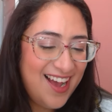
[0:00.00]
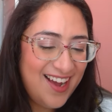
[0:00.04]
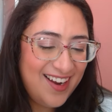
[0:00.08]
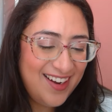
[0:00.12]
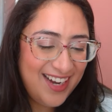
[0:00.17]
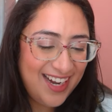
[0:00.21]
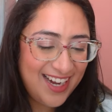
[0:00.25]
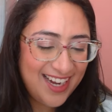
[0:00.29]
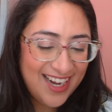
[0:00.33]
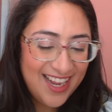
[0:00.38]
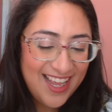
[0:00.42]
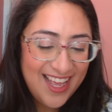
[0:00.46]

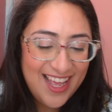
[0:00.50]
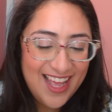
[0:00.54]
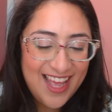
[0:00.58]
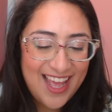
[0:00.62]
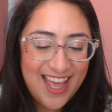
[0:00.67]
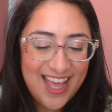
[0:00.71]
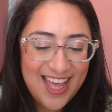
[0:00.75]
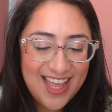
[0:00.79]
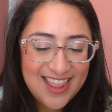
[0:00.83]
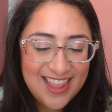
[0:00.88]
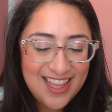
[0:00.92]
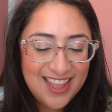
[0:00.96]
Alright,
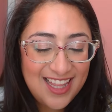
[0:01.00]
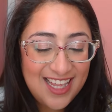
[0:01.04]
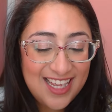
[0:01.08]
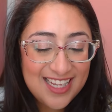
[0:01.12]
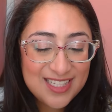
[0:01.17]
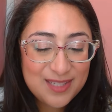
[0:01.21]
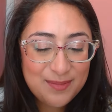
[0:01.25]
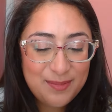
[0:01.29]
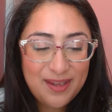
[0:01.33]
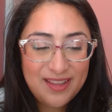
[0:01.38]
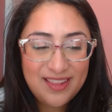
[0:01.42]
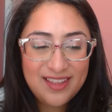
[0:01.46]
and the
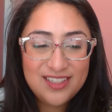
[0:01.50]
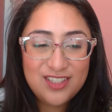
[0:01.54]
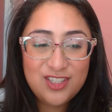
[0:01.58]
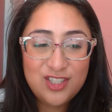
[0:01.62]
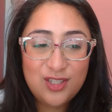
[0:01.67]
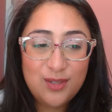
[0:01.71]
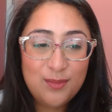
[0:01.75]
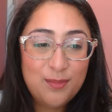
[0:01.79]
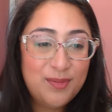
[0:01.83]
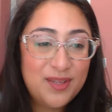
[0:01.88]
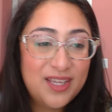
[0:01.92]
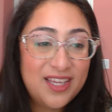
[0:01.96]
last palette
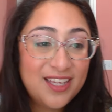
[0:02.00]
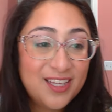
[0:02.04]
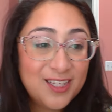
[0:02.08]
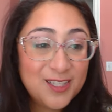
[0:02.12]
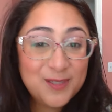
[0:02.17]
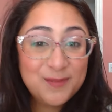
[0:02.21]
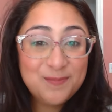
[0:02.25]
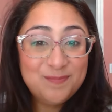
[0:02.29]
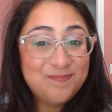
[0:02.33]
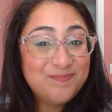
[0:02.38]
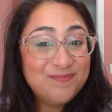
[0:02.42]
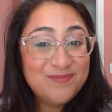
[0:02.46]
should
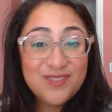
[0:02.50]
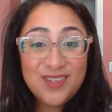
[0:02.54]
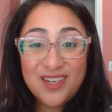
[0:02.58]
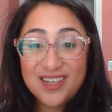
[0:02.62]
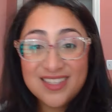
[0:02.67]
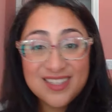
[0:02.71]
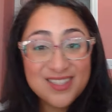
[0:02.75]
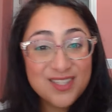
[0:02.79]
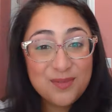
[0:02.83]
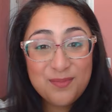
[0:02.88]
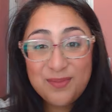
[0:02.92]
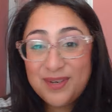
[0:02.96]
be
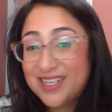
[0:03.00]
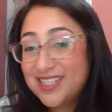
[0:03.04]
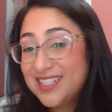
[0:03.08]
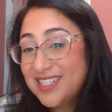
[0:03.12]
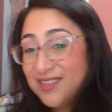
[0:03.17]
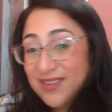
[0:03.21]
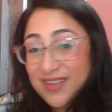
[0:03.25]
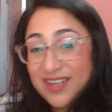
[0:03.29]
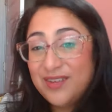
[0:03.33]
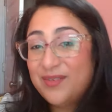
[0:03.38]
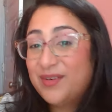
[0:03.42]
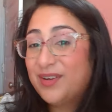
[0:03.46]
not a surprise
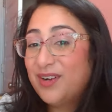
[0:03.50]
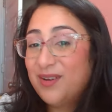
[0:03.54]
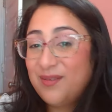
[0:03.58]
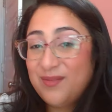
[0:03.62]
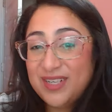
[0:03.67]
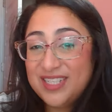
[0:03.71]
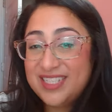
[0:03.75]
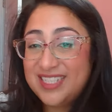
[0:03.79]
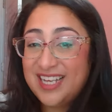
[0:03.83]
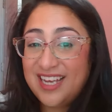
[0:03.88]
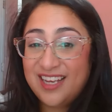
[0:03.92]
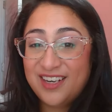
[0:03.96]
to anyone on
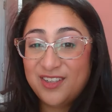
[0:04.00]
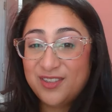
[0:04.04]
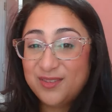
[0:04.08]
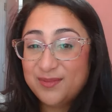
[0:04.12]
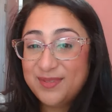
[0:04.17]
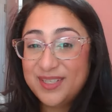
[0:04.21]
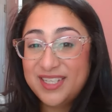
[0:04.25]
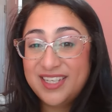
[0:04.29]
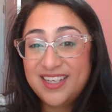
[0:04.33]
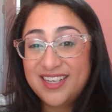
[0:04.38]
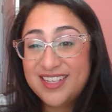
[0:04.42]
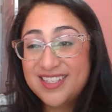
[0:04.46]
my channel
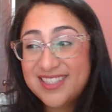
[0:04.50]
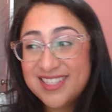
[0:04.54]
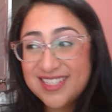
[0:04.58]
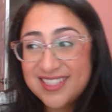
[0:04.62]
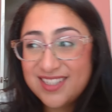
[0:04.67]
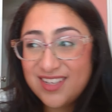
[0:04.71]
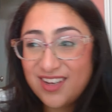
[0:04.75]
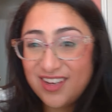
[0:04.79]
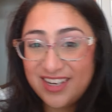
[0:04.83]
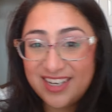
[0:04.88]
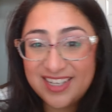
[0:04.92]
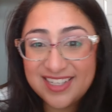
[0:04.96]
because
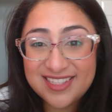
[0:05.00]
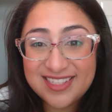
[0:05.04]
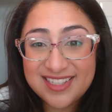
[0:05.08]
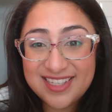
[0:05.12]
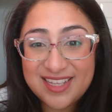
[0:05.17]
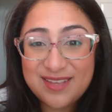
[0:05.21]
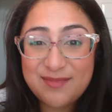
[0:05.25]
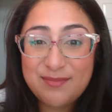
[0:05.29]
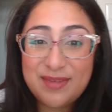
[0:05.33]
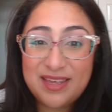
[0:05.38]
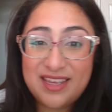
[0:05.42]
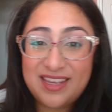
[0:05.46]
it's
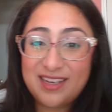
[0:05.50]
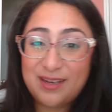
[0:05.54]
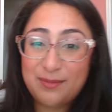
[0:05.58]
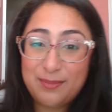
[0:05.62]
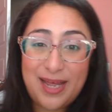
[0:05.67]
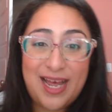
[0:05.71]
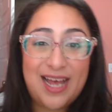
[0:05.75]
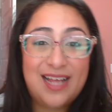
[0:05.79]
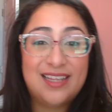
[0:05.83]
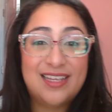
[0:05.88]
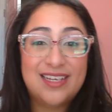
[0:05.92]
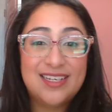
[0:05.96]
honestly me in a
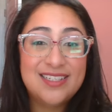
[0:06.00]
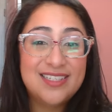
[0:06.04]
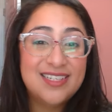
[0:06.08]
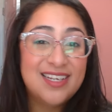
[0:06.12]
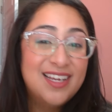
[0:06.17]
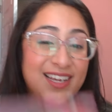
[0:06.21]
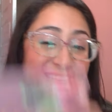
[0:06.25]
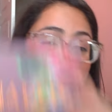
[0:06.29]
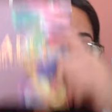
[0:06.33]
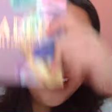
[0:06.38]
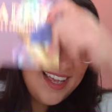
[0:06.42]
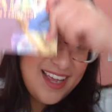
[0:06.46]
palette,
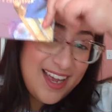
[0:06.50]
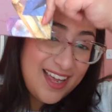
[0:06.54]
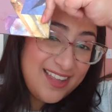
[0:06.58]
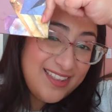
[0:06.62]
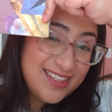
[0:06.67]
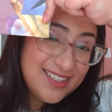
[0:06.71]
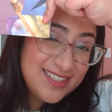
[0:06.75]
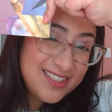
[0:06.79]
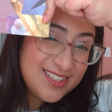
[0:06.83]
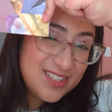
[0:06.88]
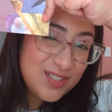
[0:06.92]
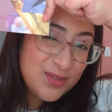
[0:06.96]
and
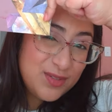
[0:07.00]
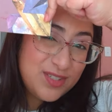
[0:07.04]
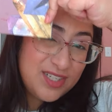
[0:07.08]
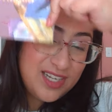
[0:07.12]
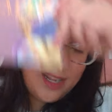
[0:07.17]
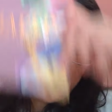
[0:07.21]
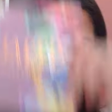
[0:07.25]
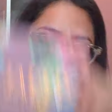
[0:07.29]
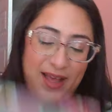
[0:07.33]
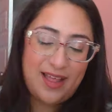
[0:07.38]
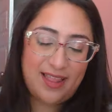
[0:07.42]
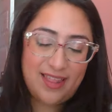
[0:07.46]
this is the
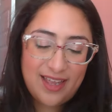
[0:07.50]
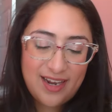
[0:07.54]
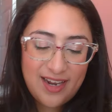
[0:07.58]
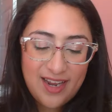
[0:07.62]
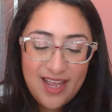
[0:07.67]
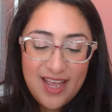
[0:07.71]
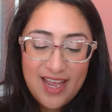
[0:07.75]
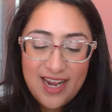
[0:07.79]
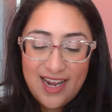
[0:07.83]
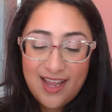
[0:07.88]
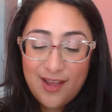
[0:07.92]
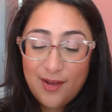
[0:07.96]
Sojade palette.
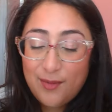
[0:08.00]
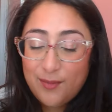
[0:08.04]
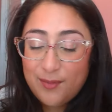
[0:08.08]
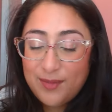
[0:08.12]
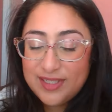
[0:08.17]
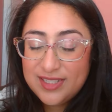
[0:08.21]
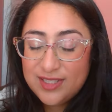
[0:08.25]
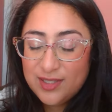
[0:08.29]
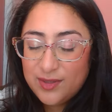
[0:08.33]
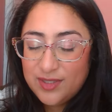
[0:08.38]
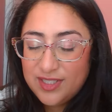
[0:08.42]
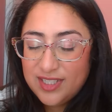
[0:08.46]
Now
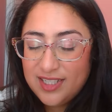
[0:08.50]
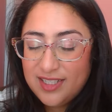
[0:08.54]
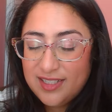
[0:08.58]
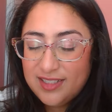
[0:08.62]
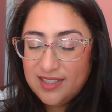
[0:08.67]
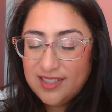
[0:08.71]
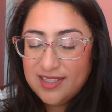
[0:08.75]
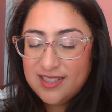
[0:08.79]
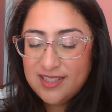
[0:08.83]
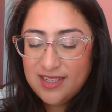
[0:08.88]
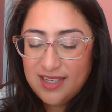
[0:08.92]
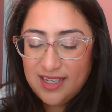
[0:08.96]
my Sojade
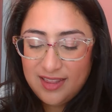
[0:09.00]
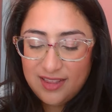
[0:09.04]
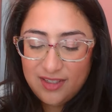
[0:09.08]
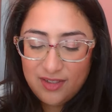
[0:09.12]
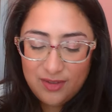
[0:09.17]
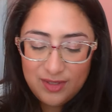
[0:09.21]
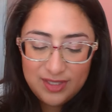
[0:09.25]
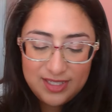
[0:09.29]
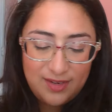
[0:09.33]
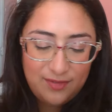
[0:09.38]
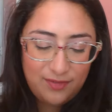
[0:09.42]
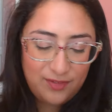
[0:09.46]
does look a
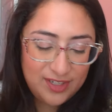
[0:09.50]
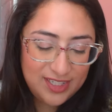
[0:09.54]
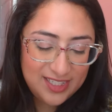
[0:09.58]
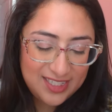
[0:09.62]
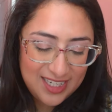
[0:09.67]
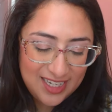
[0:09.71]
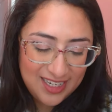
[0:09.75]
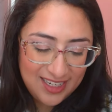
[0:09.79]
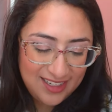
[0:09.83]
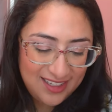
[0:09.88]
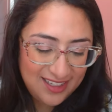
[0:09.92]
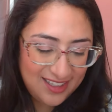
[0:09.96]
little different.